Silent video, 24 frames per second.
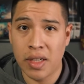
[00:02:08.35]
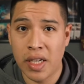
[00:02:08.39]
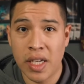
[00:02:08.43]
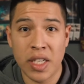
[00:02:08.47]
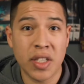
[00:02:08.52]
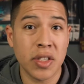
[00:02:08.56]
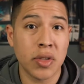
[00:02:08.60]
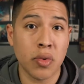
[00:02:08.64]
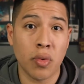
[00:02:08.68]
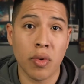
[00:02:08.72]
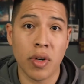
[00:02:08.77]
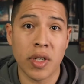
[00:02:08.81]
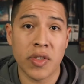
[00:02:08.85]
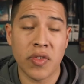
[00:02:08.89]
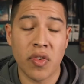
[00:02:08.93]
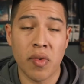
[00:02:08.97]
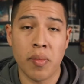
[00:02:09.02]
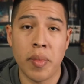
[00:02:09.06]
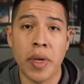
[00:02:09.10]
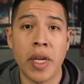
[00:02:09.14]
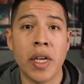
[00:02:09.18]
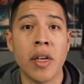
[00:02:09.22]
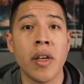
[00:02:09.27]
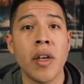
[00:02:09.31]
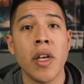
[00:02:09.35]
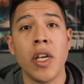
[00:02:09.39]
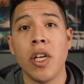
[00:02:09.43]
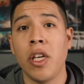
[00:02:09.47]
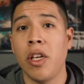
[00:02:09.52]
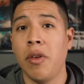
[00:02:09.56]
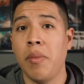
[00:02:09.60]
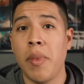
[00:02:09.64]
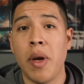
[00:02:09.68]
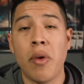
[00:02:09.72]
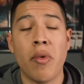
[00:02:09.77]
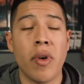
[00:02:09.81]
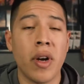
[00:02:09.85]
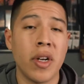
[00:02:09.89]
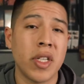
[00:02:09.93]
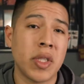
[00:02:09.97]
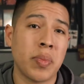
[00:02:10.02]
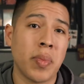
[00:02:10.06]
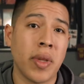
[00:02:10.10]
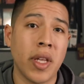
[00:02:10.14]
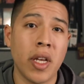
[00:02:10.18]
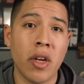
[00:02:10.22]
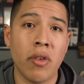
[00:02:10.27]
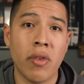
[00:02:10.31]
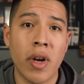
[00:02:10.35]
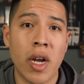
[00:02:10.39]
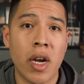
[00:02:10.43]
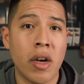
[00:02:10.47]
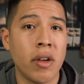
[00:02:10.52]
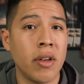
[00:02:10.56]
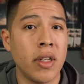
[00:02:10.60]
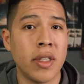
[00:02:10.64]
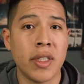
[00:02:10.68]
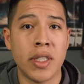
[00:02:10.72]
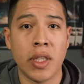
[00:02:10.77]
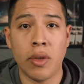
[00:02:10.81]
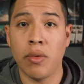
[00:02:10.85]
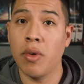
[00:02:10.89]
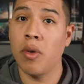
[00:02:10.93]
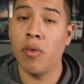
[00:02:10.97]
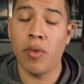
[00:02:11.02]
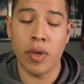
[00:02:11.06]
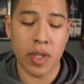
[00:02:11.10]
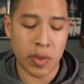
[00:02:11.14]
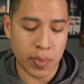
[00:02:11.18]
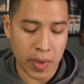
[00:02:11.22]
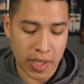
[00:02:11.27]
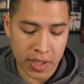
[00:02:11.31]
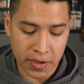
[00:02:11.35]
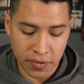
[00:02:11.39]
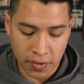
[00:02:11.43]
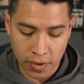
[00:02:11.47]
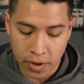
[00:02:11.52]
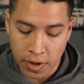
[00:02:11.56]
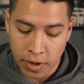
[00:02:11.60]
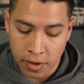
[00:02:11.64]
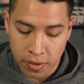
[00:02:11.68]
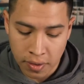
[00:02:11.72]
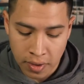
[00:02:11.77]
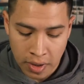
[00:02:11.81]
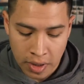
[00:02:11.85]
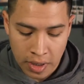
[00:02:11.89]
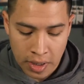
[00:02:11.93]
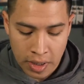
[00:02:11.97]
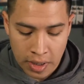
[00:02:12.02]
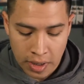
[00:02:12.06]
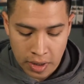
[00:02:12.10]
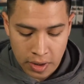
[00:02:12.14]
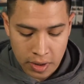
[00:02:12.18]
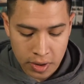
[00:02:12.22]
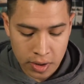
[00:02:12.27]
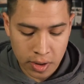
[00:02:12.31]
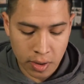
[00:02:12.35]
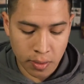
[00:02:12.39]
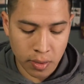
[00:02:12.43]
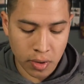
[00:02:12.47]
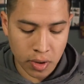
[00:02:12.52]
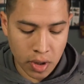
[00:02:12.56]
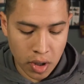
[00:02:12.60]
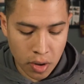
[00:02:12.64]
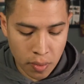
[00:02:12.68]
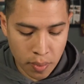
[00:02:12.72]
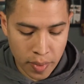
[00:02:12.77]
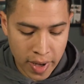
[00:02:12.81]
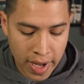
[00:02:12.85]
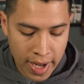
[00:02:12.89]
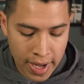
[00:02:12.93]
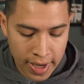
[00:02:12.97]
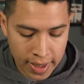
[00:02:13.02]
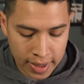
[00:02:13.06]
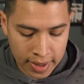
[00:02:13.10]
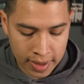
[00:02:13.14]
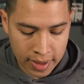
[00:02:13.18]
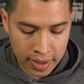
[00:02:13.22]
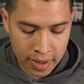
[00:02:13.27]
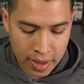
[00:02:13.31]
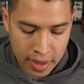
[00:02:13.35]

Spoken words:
It just works for me. You may want to just play around and see what works best for you. So we'll go back.